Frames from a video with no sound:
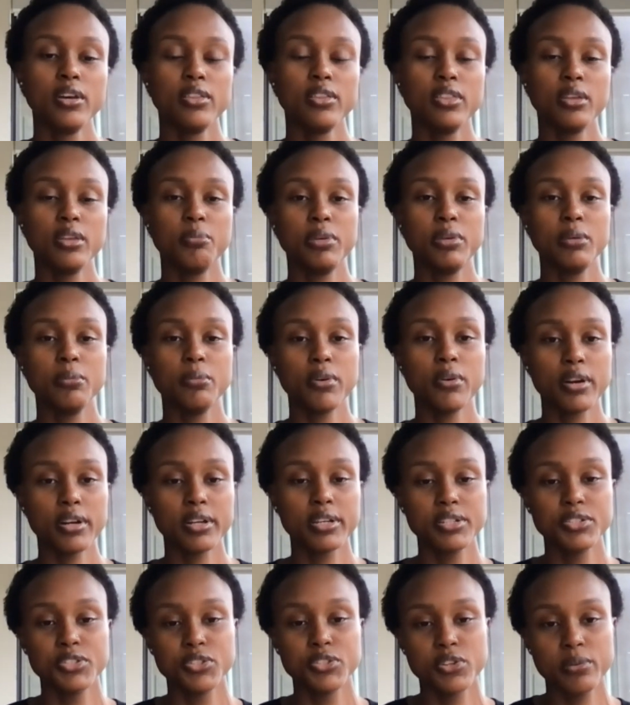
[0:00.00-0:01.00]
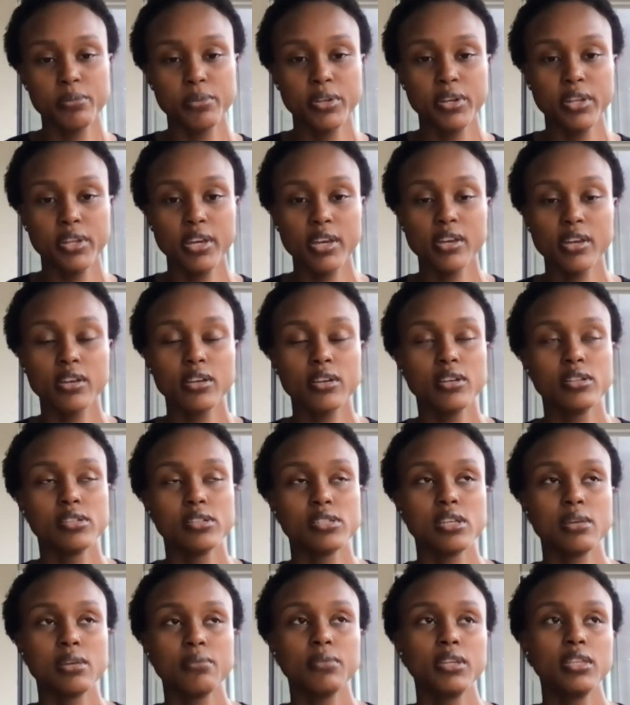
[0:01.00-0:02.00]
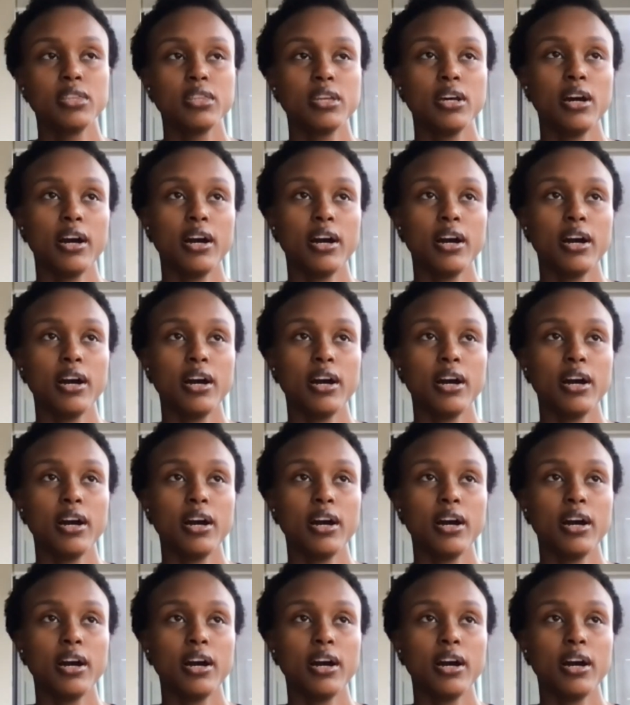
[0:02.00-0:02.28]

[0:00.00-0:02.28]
that people are contributing is something that